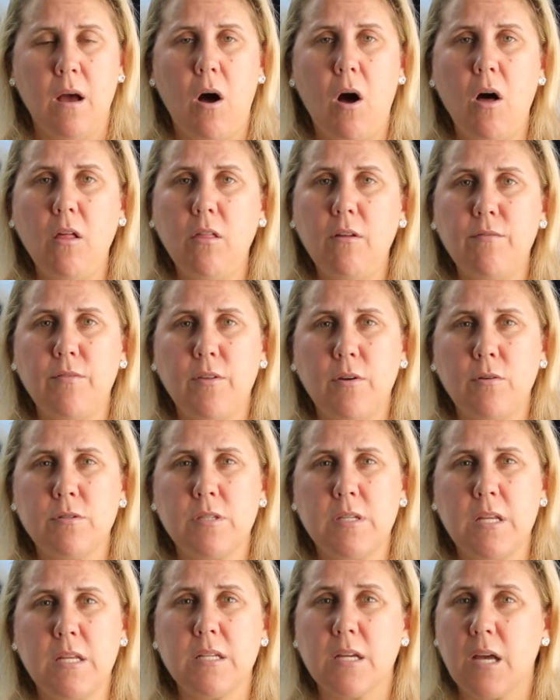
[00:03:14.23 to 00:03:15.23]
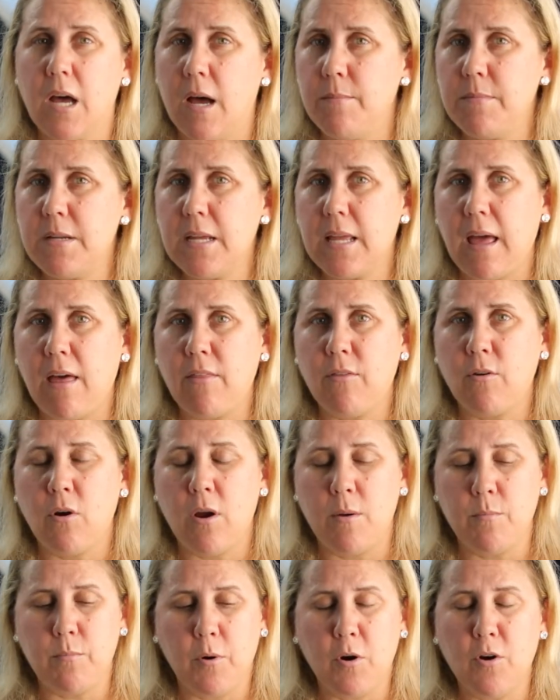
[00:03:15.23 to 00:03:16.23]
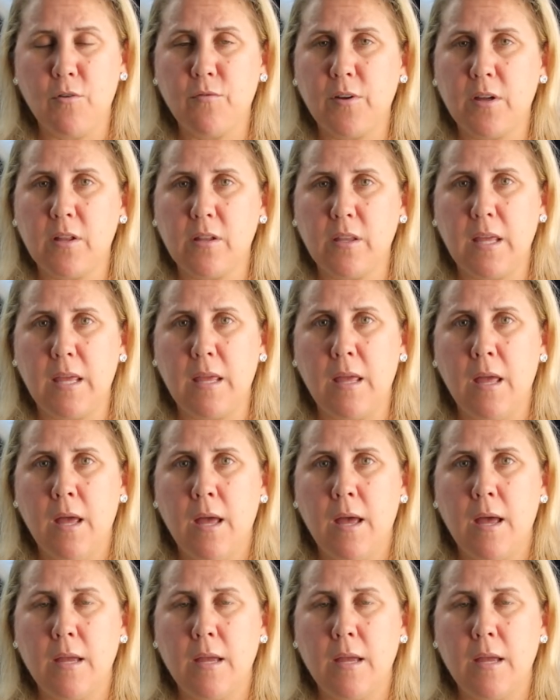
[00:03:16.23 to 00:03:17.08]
All of those need to come together and perfectly,